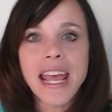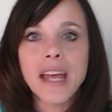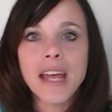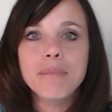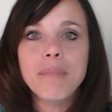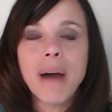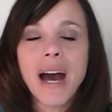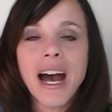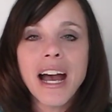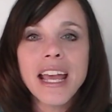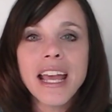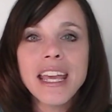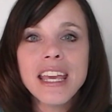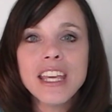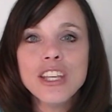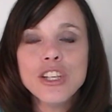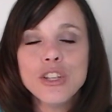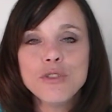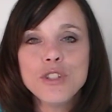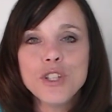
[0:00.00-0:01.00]
and my
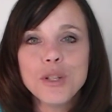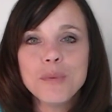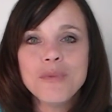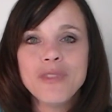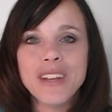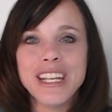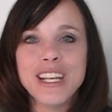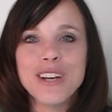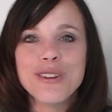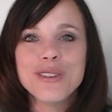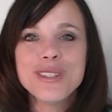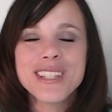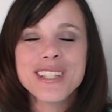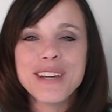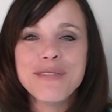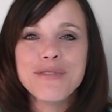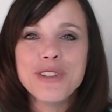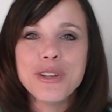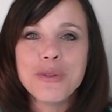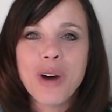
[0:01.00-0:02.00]
YouTube videos,
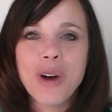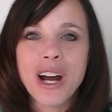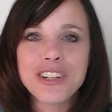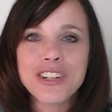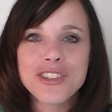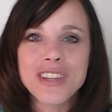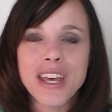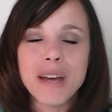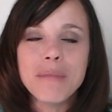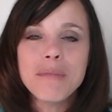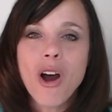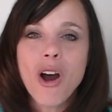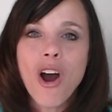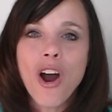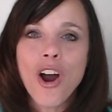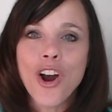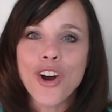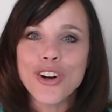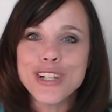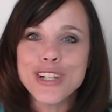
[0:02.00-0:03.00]
if you watch them,
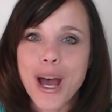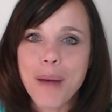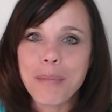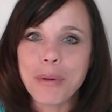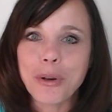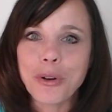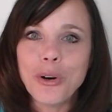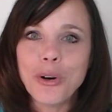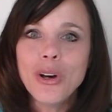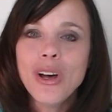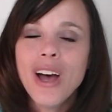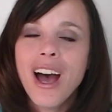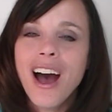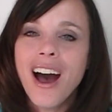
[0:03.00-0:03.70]
are topical.